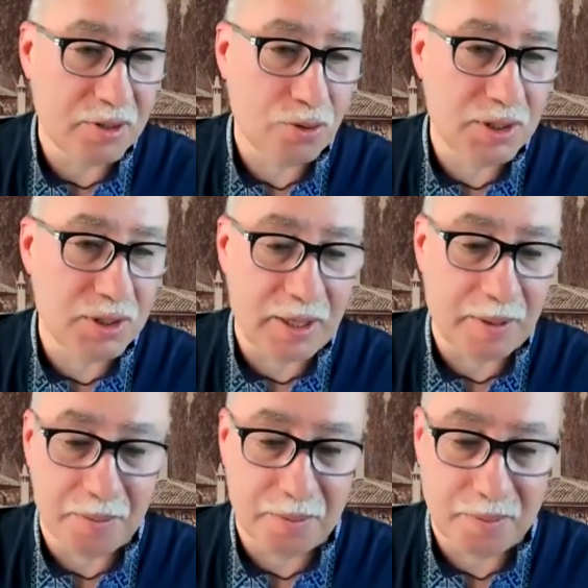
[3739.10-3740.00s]
I
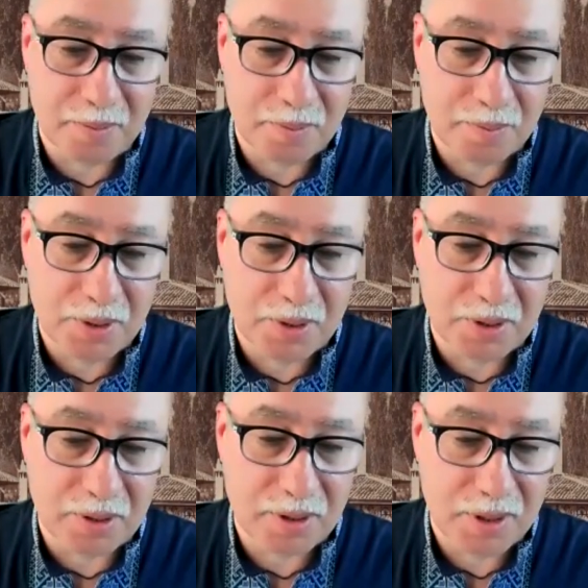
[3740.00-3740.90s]
remember that we then
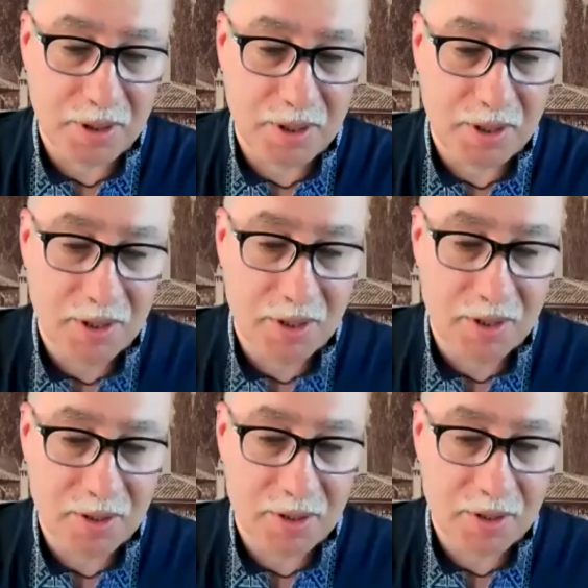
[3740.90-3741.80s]
traveled to Lviv.
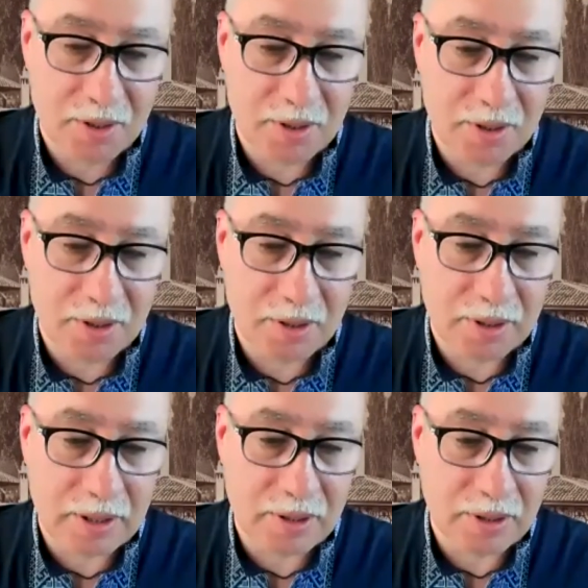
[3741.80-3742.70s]

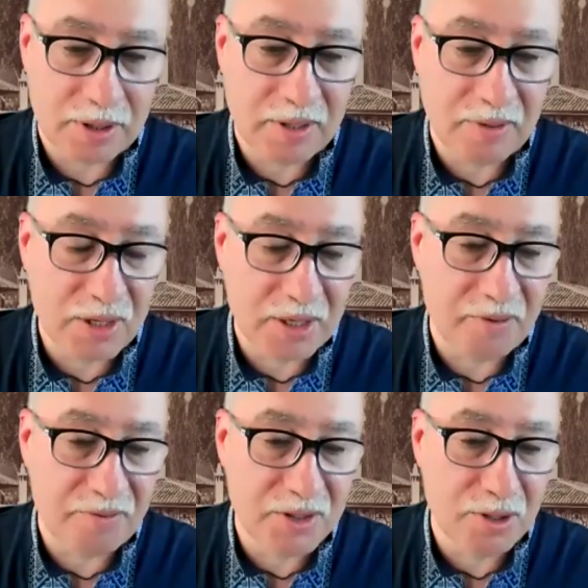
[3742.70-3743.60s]
The
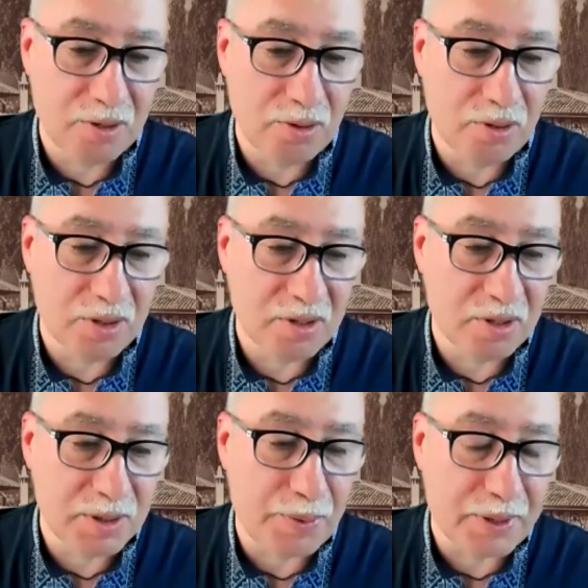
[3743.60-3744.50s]
head of the
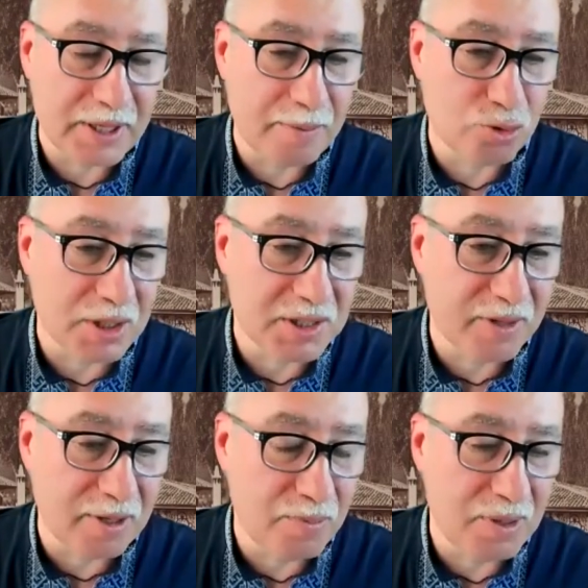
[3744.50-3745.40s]
education
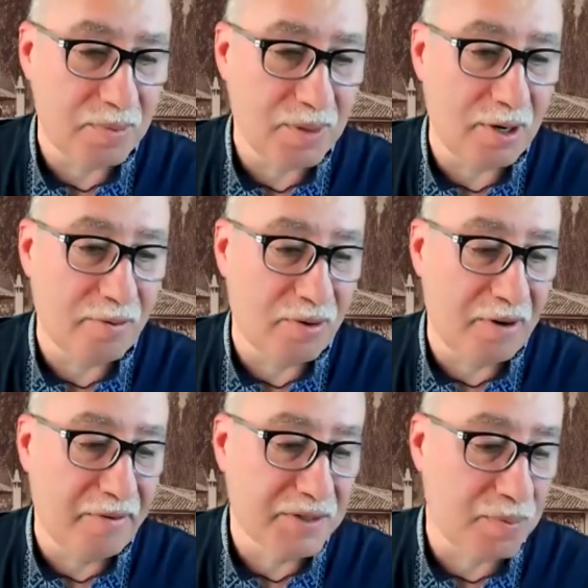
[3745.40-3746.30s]
department
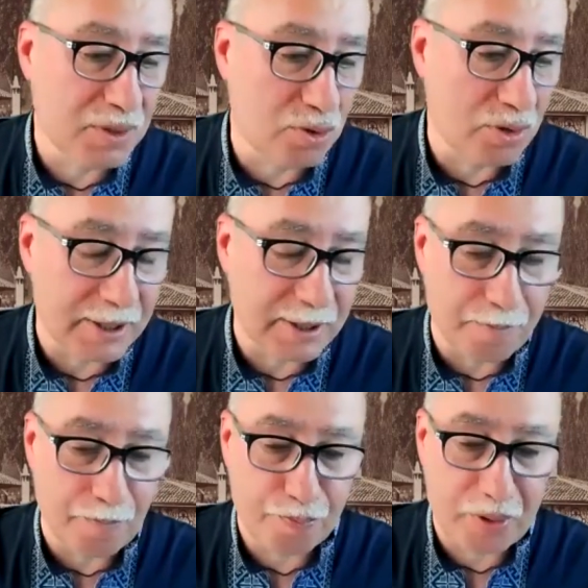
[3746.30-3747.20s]
of the Lviv
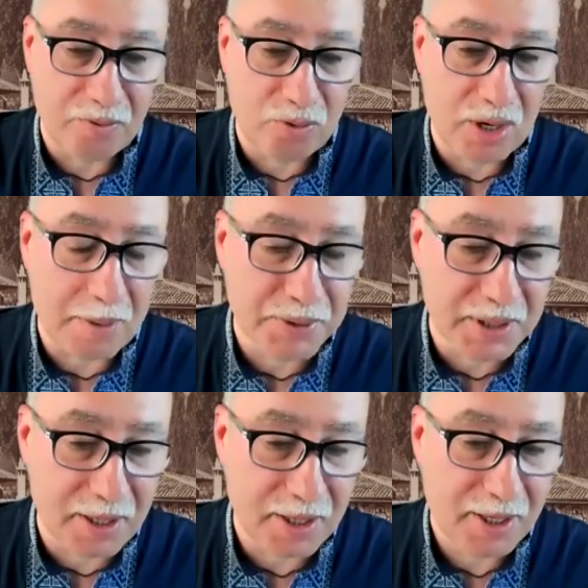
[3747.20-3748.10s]
City Council,
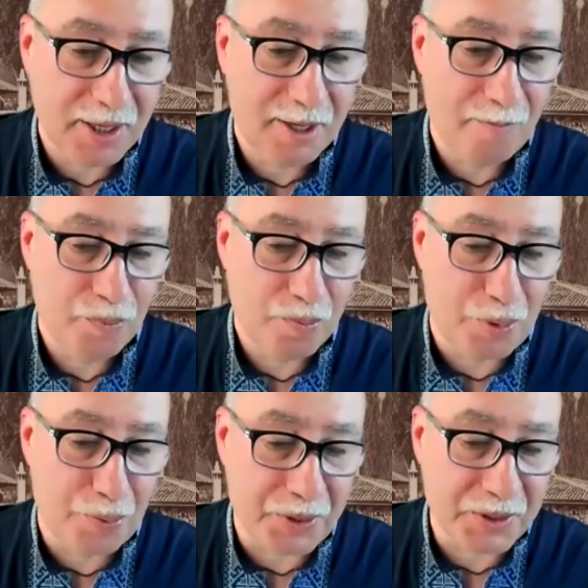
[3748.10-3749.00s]

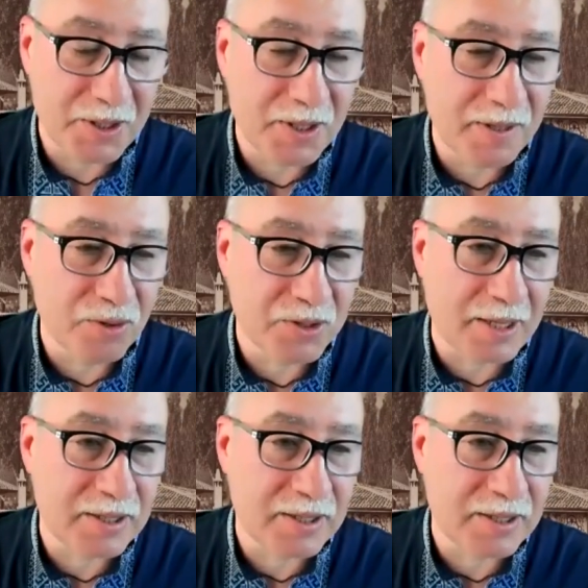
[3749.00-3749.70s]
Pavlo Kobzey,